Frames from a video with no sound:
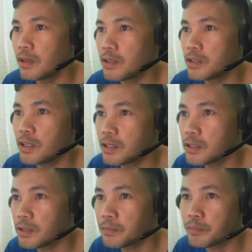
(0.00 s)
let's
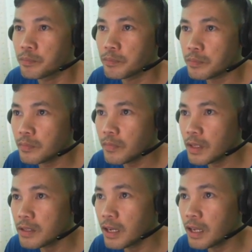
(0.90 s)
just
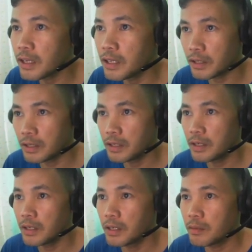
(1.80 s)
select here
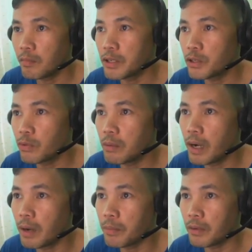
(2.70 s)
Blazor
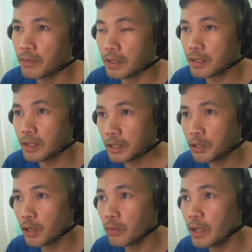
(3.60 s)
web app. If it's not
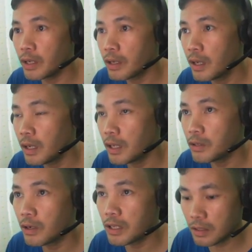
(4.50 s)
showing in
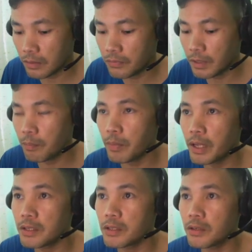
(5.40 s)
your list of
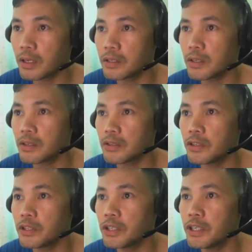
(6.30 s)
templates, you can just
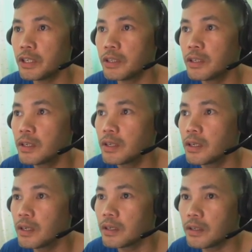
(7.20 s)
search here.
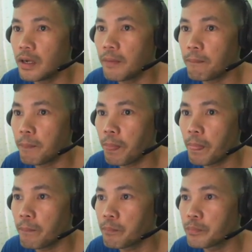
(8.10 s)
Yeah,
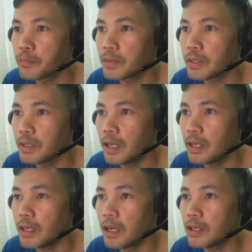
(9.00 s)

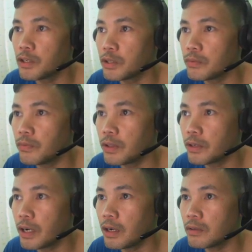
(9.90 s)
then yeah, it should
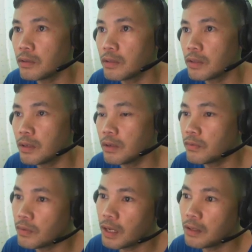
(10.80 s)
filter out.
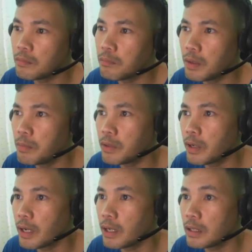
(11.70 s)
If none, maybe you
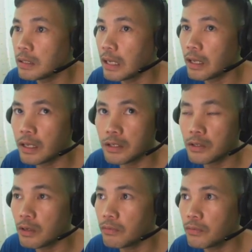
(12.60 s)
can, I
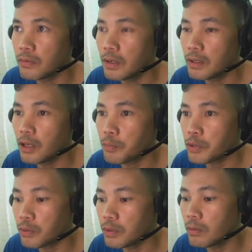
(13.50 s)
guess you have the
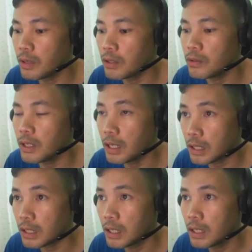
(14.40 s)
option to download it